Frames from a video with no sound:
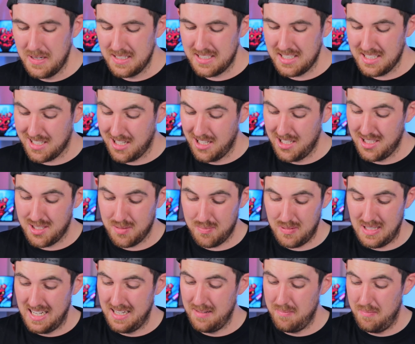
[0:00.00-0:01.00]
which is going to
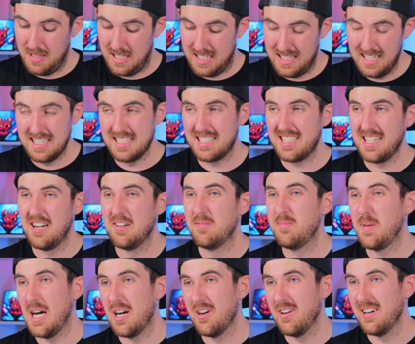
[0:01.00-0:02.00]
supply plenty
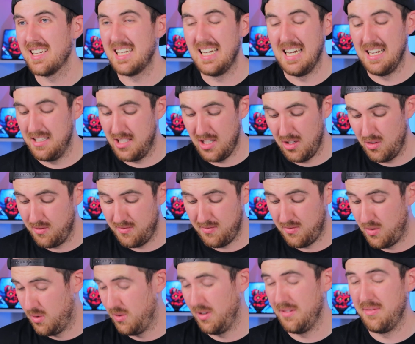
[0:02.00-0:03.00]
of power again. So
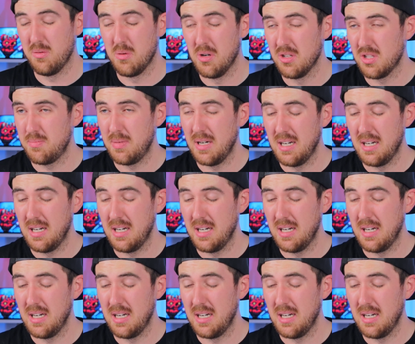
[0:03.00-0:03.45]
if you want